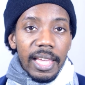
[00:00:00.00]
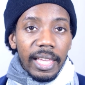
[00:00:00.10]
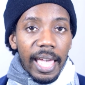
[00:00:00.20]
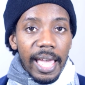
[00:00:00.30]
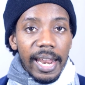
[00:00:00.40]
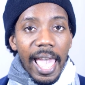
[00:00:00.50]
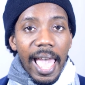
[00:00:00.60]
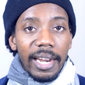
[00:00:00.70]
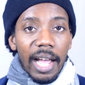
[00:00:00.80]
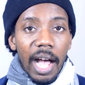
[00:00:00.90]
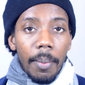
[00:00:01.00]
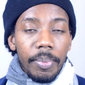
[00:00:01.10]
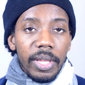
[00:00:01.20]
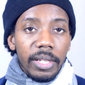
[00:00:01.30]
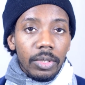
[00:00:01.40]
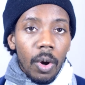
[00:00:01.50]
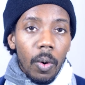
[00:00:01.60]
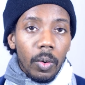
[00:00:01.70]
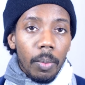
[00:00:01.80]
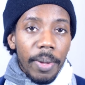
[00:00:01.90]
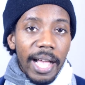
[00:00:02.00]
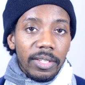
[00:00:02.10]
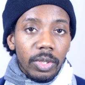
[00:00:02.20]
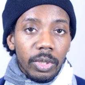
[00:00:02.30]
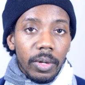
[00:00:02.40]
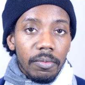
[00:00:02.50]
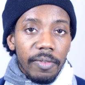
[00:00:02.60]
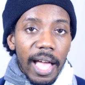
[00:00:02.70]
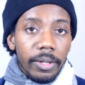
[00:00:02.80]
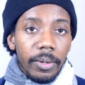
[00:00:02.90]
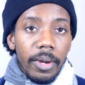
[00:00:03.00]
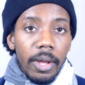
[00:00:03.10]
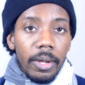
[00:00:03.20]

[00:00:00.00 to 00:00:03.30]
can't add up in total past a certain value.